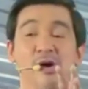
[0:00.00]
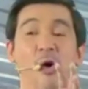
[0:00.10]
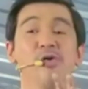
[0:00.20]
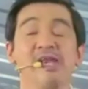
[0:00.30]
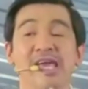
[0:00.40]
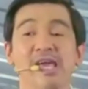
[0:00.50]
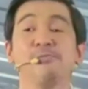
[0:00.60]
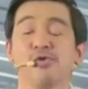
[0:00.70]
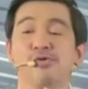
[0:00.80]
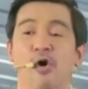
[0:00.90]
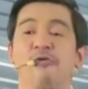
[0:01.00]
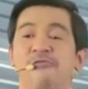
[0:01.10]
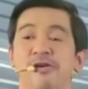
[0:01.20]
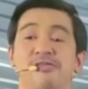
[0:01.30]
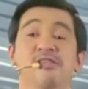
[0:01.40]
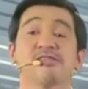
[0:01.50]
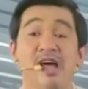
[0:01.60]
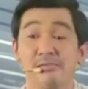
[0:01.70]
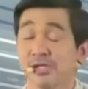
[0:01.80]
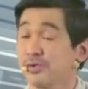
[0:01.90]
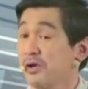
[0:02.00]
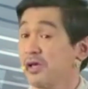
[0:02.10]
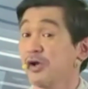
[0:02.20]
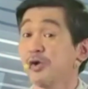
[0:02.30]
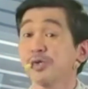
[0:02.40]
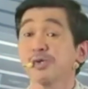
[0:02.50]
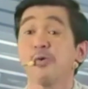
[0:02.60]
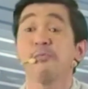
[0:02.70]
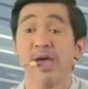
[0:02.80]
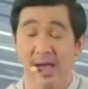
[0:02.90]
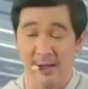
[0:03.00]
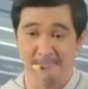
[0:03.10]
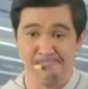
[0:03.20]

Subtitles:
only him could offer at the time. That's why he grew so big.